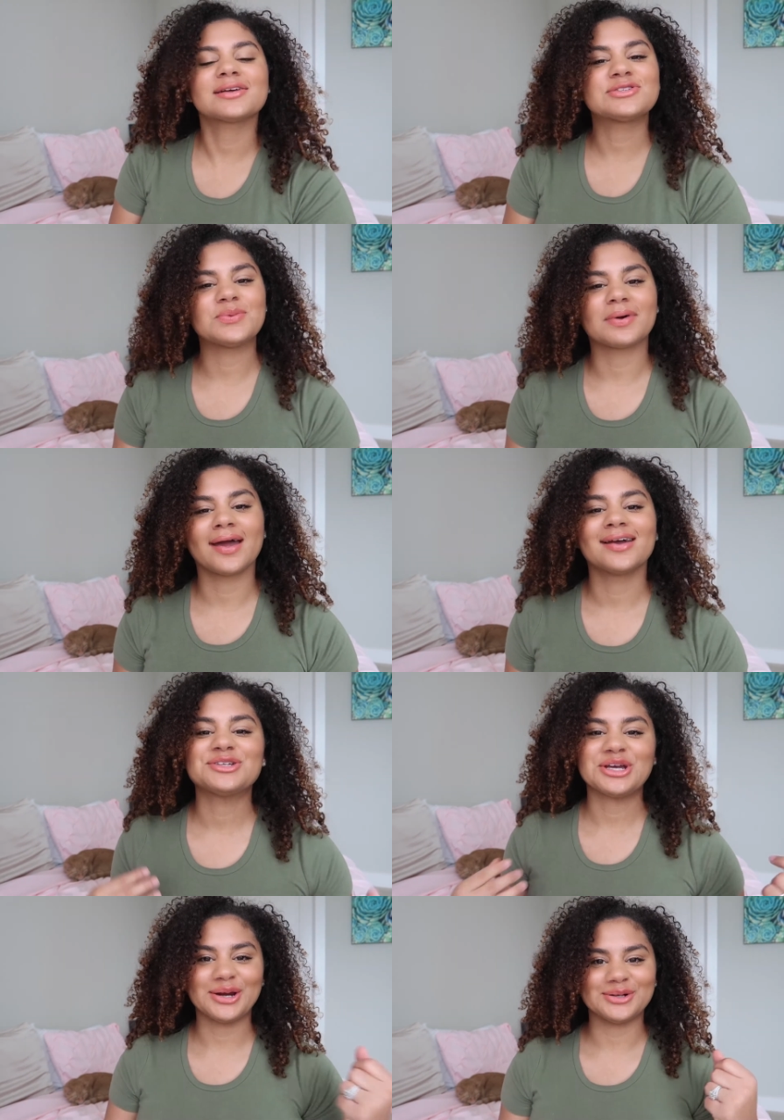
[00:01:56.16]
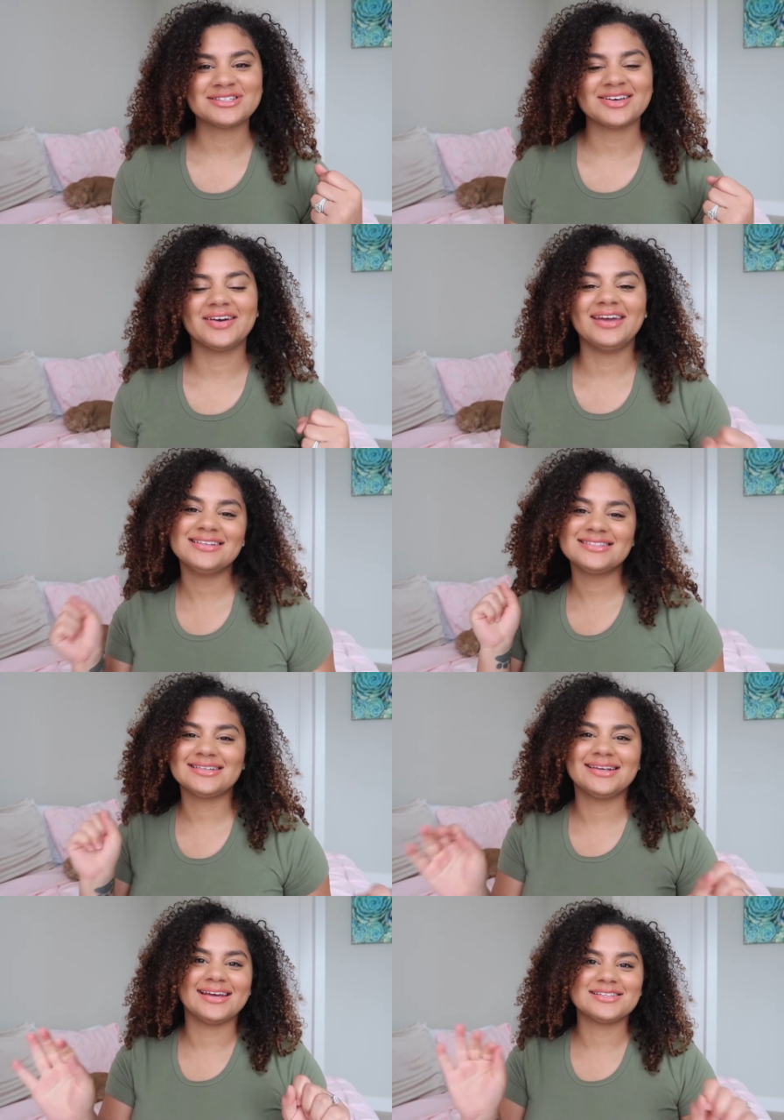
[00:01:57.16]
to my channel so in
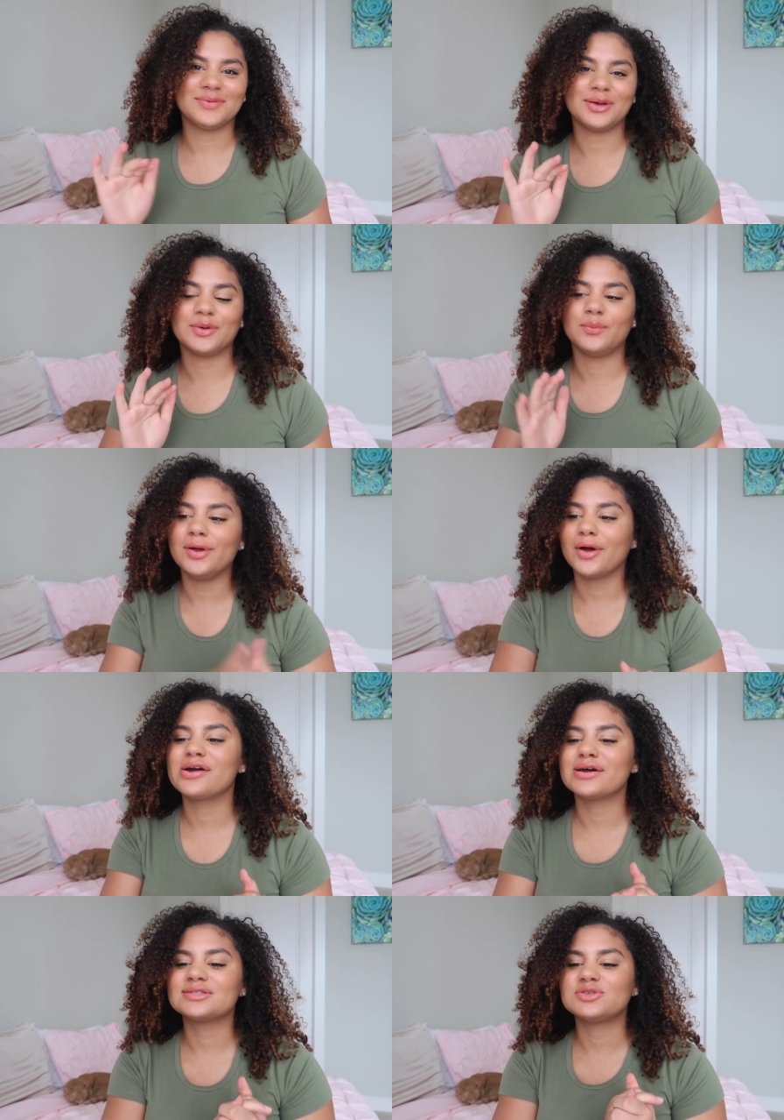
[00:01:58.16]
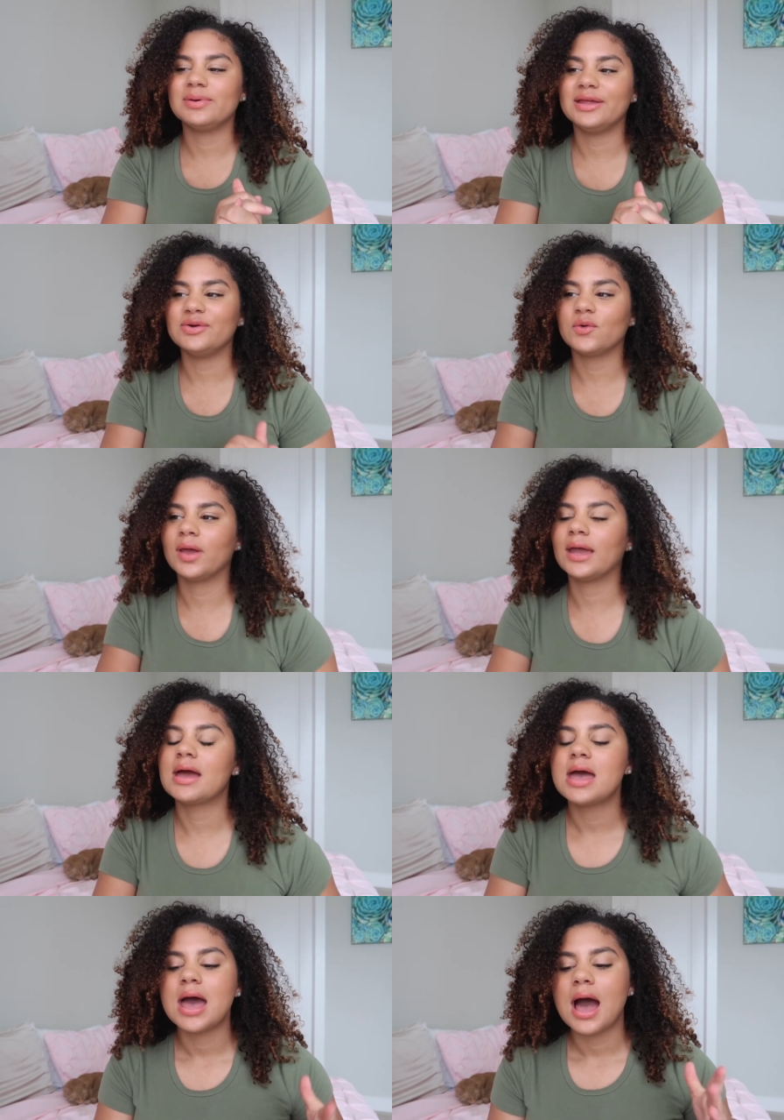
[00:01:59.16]
today's video we are going to be doing
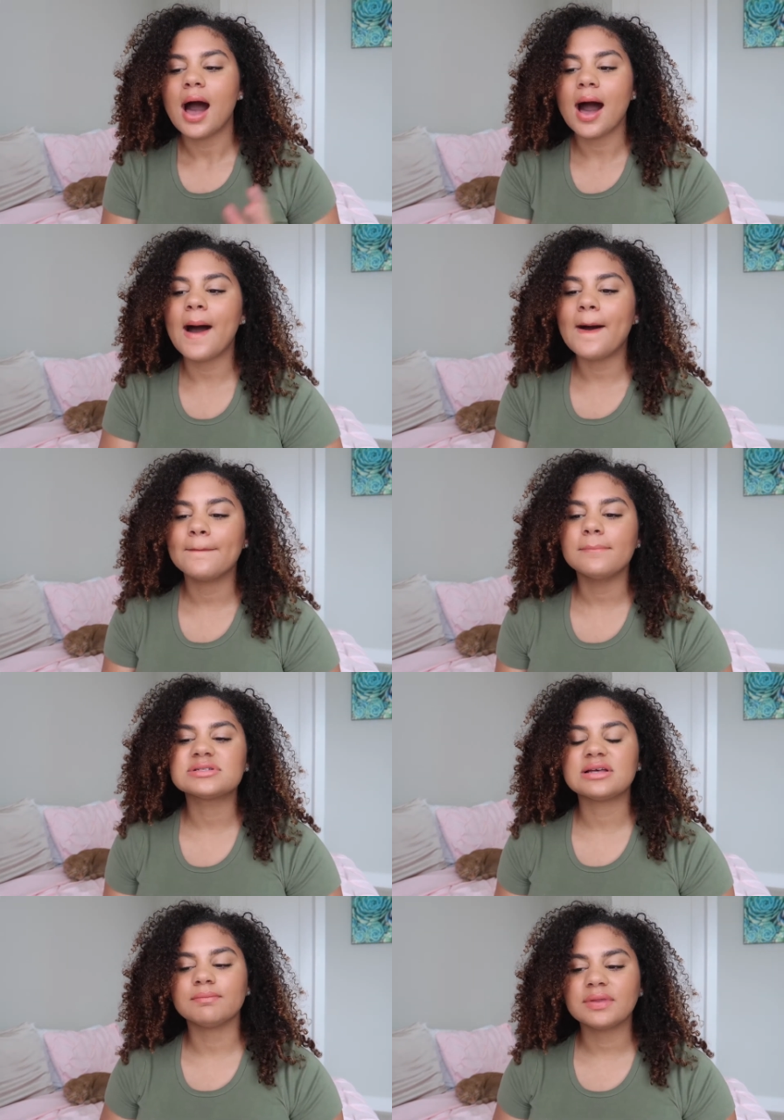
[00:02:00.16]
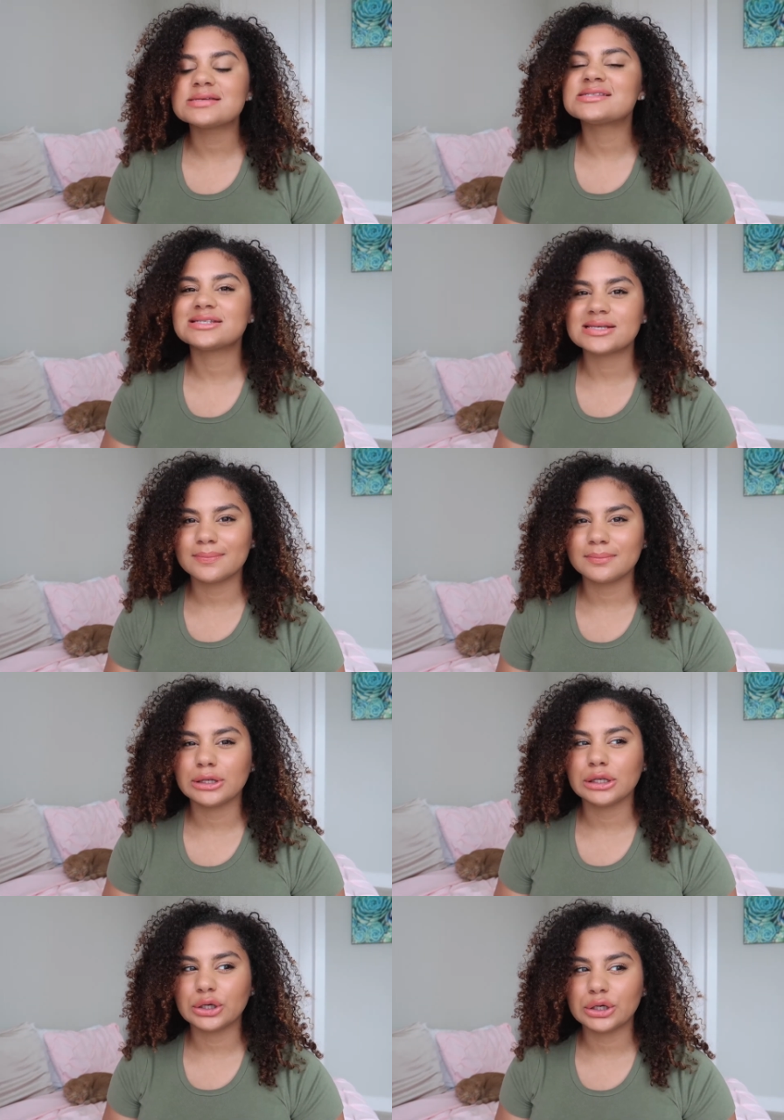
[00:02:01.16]
um, something
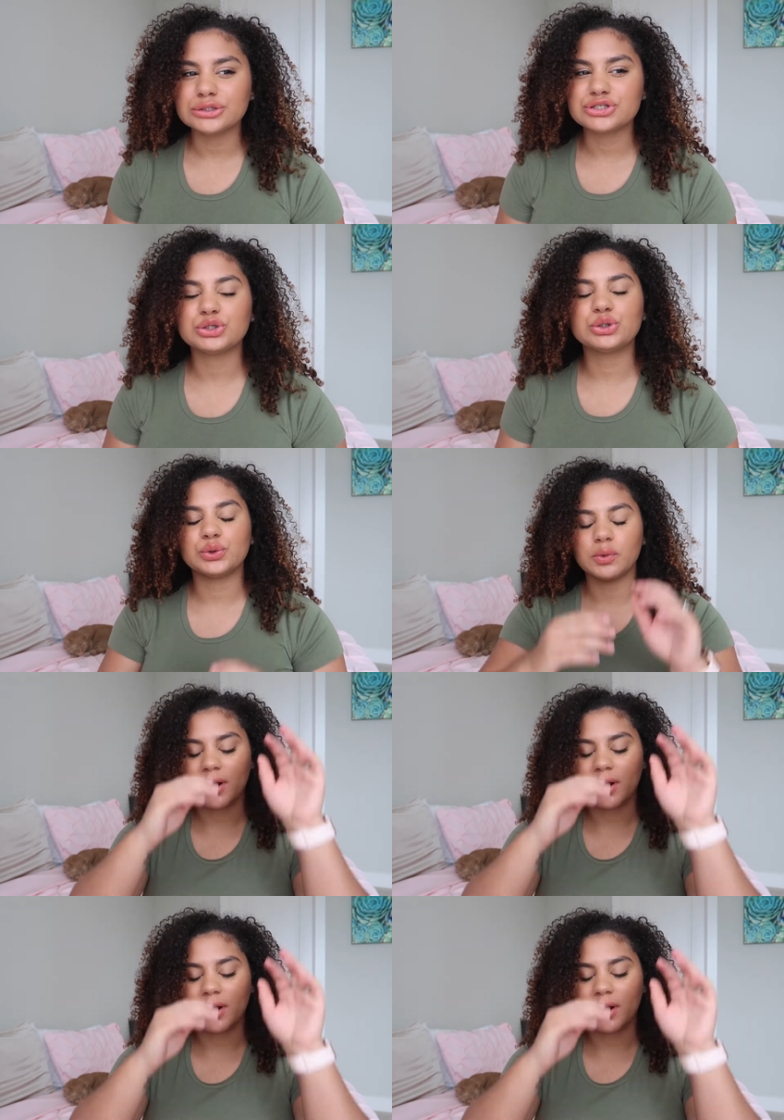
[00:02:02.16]
similar to